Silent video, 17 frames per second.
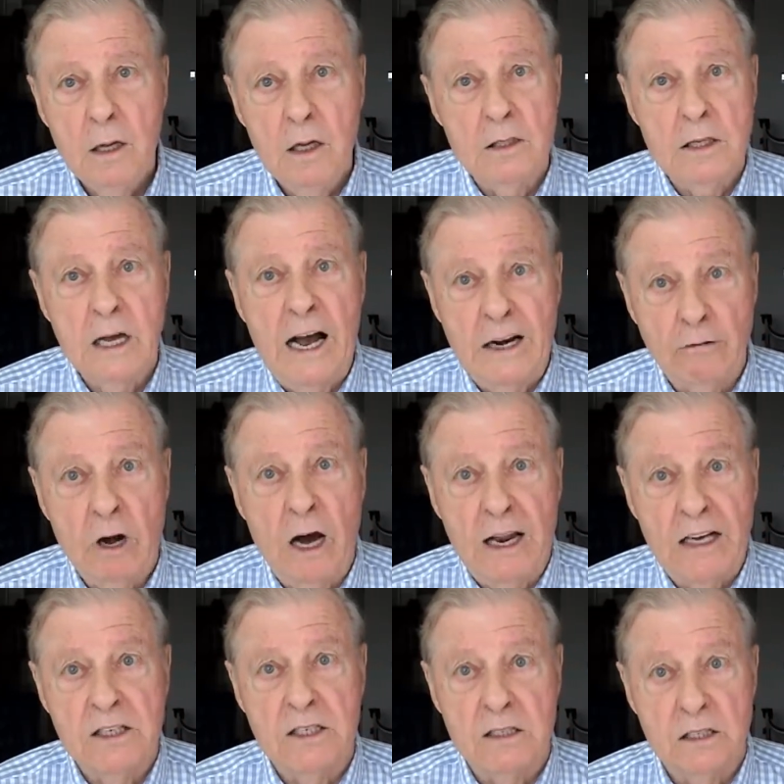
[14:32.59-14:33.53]
Is the
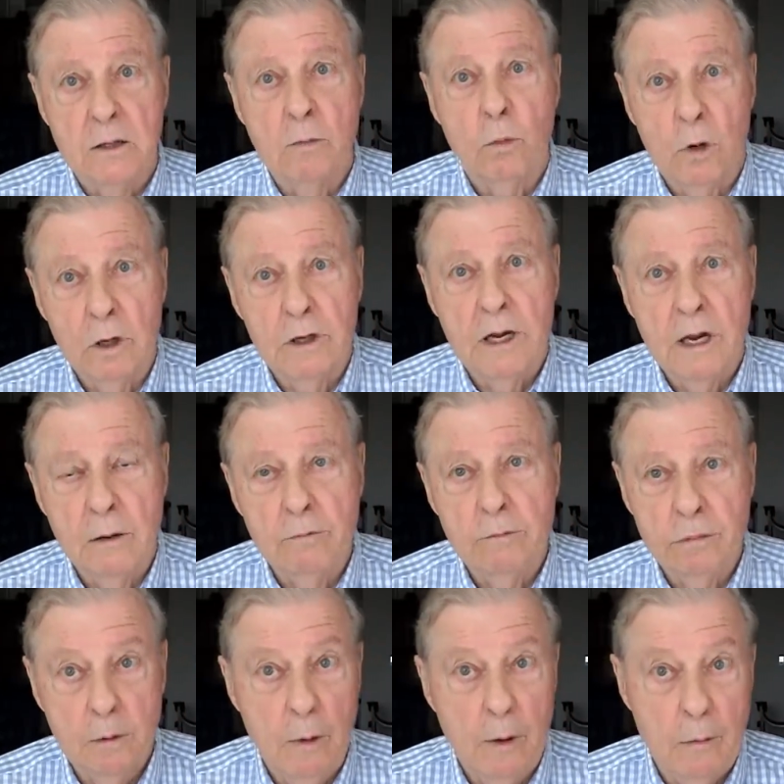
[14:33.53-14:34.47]
hydraulic system
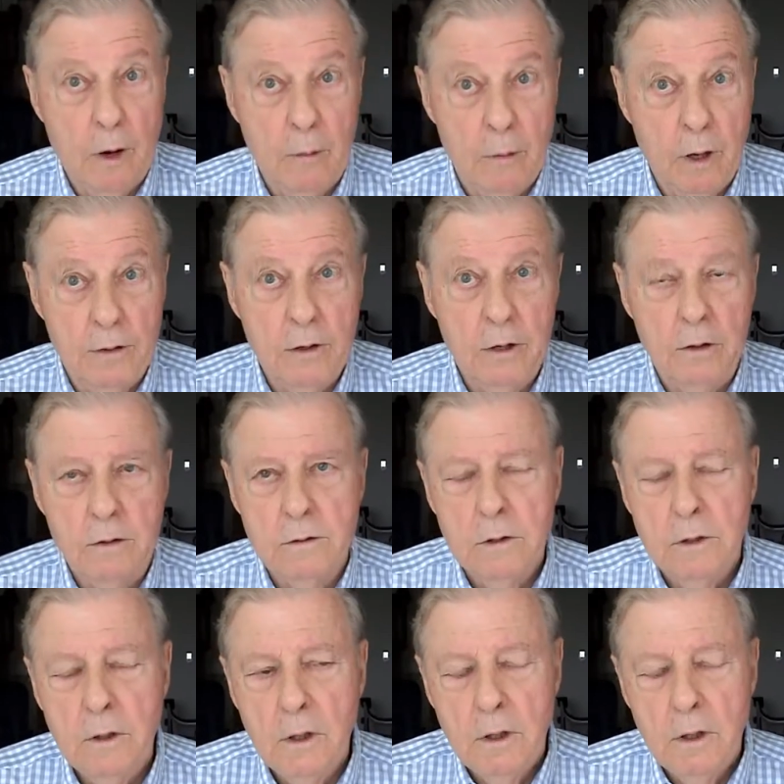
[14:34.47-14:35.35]
working? Blah blah blah. You know,